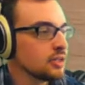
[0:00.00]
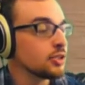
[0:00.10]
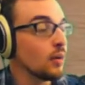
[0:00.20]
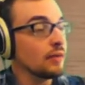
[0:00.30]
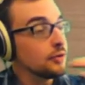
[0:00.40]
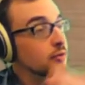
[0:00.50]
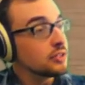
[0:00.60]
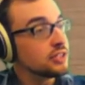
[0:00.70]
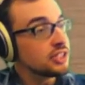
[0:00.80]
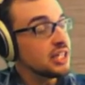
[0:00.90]
So if you
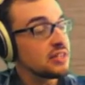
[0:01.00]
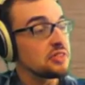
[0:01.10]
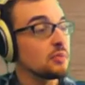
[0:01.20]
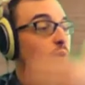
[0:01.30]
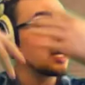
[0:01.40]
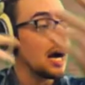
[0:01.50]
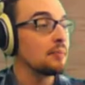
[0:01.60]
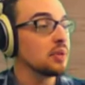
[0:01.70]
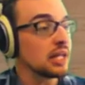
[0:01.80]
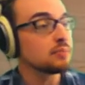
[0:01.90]
can see that the more
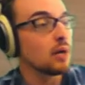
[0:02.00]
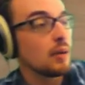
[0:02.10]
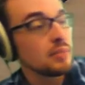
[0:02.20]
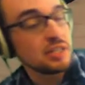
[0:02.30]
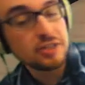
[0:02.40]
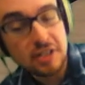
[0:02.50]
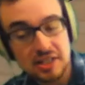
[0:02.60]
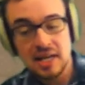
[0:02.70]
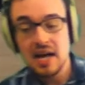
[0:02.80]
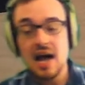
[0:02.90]
complex problem is
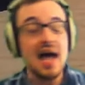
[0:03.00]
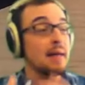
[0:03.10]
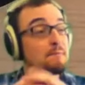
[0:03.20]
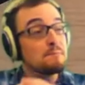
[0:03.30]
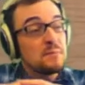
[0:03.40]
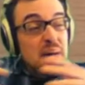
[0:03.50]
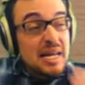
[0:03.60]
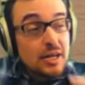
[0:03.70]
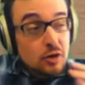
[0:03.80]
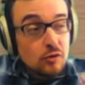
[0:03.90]
just a
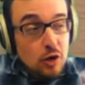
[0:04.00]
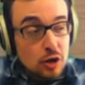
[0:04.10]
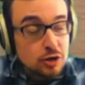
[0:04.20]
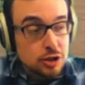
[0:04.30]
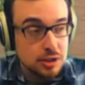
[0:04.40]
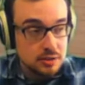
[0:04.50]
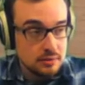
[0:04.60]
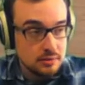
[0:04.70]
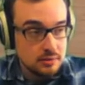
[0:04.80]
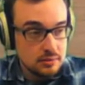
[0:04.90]
bigger
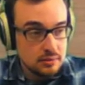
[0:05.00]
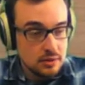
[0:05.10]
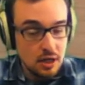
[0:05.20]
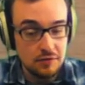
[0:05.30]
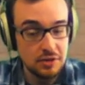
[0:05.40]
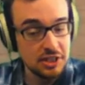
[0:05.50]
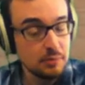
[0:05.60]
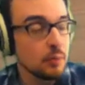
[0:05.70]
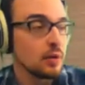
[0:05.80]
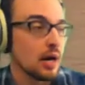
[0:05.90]
version of the
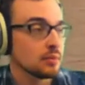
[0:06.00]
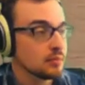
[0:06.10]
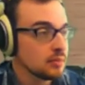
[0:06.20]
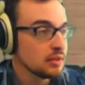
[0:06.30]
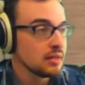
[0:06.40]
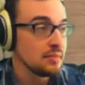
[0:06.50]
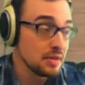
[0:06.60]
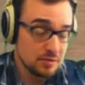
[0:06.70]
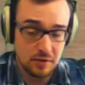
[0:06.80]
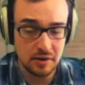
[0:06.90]
simple problem, it
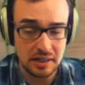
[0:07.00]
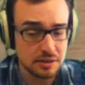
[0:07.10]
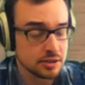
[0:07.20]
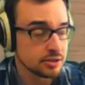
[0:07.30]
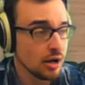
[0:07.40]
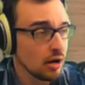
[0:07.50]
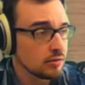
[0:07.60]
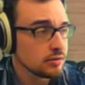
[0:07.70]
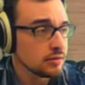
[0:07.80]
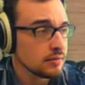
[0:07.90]
becomes very easy to
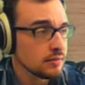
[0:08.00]
solve.